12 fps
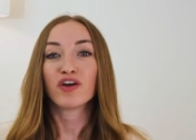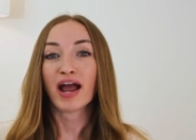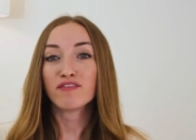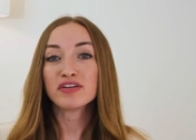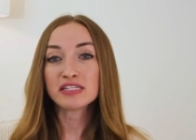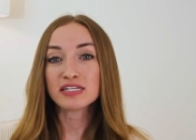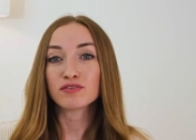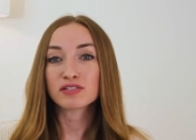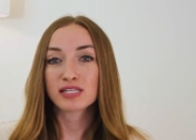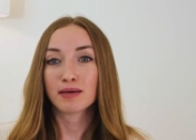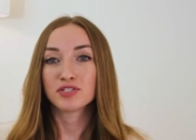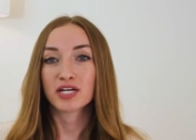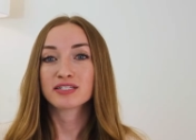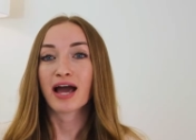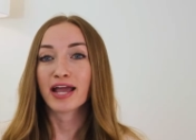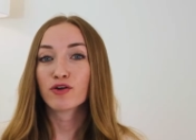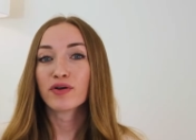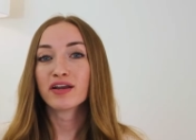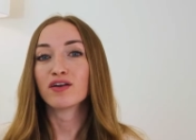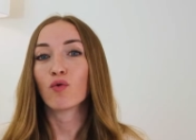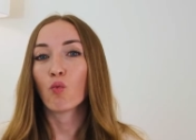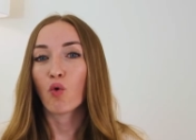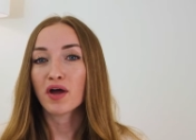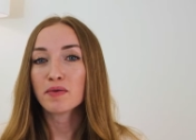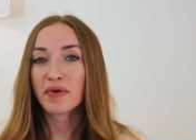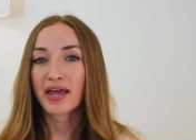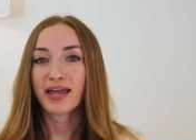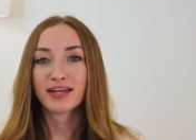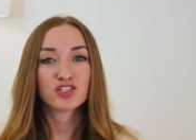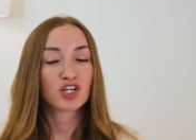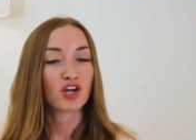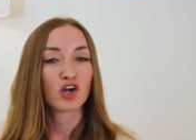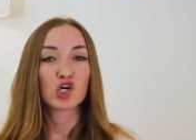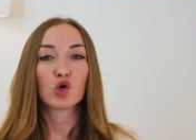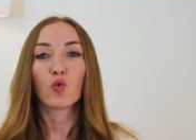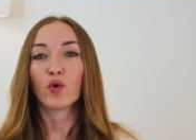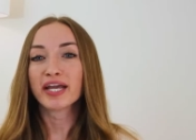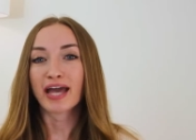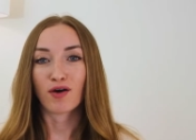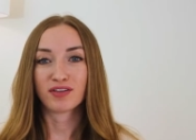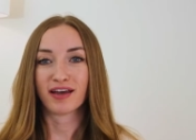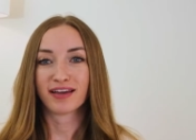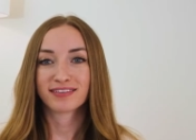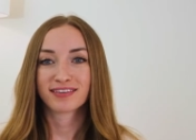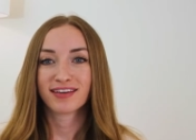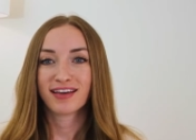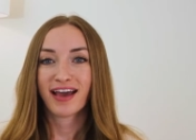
For every single subject, I created a one-page quick outline.